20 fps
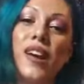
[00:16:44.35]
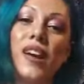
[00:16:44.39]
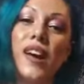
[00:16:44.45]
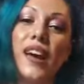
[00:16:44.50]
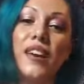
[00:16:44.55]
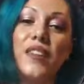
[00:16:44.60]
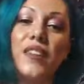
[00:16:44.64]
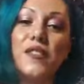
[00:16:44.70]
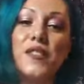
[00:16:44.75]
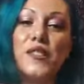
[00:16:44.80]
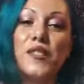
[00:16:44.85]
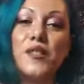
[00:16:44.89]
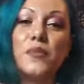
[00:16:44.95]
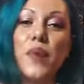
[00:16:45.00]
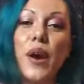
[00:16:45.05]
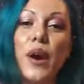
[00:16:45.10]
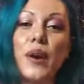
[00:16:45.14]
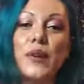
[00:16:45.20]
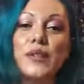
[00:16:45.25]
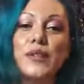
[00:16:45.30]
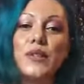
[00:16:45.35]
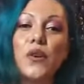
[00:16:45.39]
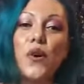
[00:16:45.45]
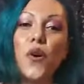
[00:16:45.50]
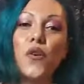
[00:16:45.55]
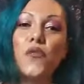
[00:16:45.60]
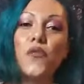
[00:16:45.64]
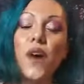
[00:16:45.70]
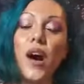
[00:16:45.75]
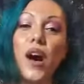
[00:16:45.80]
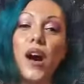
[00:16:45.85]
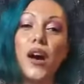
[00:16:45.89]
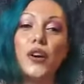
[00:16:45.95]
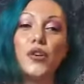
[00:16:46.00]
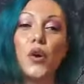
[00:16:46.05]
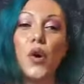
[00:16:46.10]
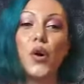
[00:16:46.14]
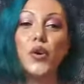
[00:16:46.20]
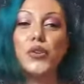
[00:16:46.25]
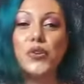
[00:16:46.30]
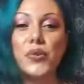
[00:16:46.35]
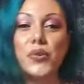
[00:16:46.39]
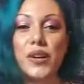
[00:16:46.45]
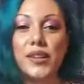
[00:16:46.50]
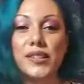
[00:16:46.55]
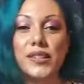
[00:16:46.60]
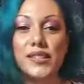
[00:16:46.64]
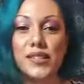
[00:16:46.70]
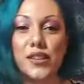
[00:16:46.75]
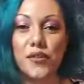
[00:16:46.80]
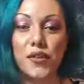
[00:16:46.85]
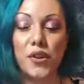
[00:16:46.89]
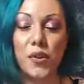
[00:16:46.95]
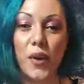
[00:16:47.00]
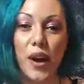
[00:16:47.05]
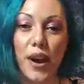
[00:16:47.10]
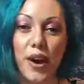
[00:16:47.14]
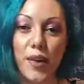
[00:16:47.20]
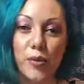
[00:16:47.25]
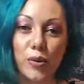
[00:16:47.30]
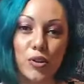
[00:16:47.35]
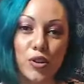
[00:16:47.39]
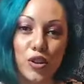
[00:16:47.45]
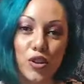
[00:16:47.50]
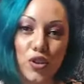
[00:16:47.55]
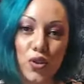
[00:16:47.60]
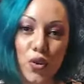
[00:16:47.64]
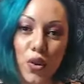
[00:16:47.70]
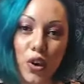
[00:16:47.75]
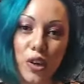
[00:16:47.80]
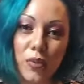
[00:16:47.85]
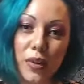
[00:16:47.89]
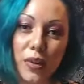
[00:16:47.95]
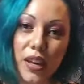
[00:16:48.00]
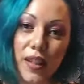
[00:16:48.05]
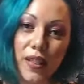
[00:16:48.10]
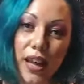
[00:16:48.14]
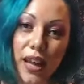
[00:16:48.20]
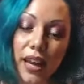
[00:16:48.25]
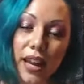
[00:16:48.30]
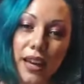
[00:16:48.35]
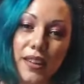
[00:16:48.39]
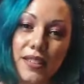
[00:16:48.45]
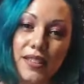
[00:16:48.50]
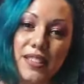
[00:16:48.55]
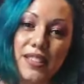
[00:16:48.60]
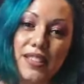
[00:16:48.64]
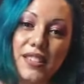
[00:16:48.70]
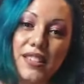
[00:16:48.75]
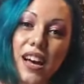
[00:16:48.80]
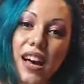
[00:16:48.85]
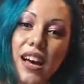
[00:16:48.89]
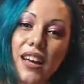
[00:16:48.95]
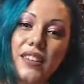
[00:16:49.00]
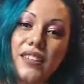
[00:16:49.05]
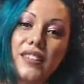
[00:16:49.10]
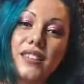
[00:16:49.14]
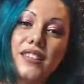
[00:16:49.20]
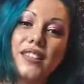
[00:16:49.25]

And in the space of heart congruence, if you were able to join me in that exercise,